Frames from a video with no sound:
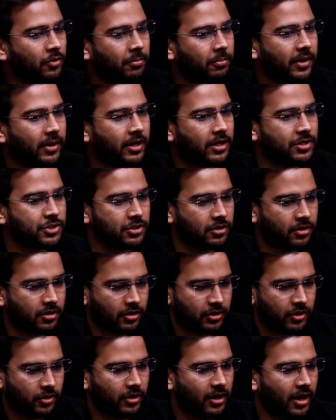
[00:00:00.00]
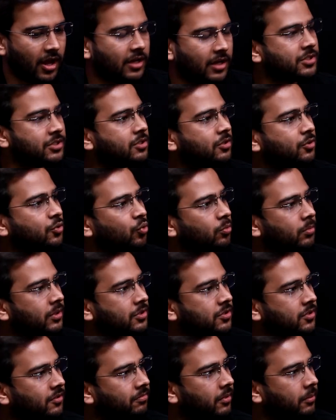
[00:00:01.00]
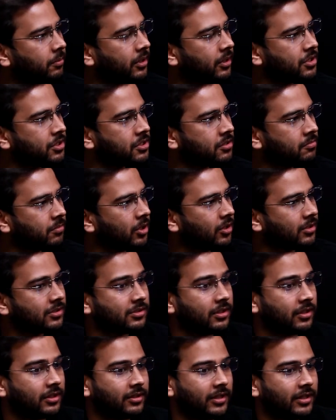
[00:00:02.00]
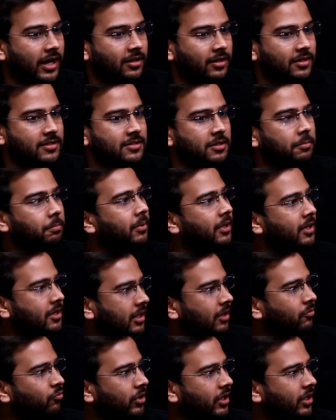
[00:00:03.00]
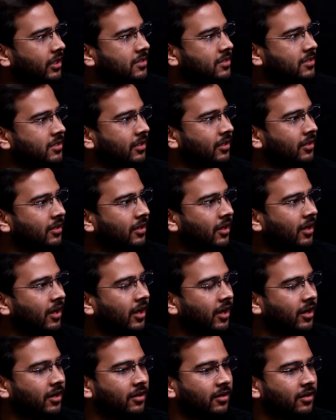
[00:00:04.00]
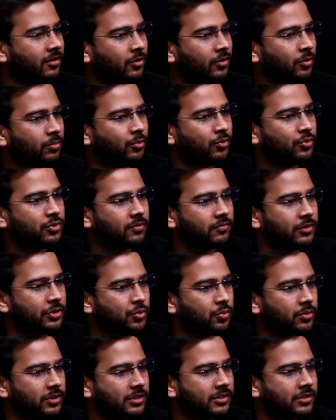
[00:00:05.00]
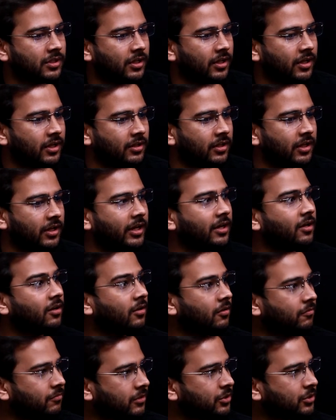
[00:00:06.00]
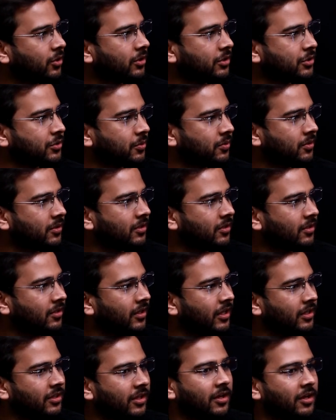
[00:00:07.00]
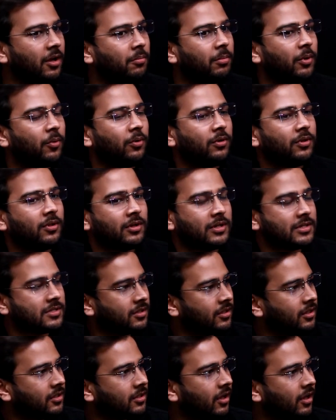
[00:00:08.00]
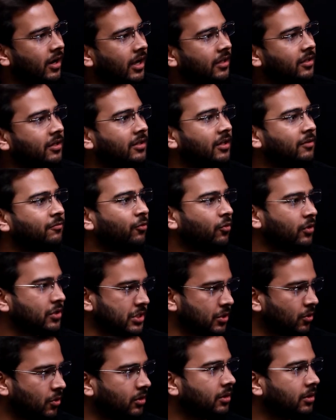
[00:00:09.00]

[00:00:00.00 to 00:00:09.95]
manage uh, your last two months of preparation? Because uh, that is the peak time we can say. And you know, most of the students they they get nervous also. They think about the result uh, rather than focusing on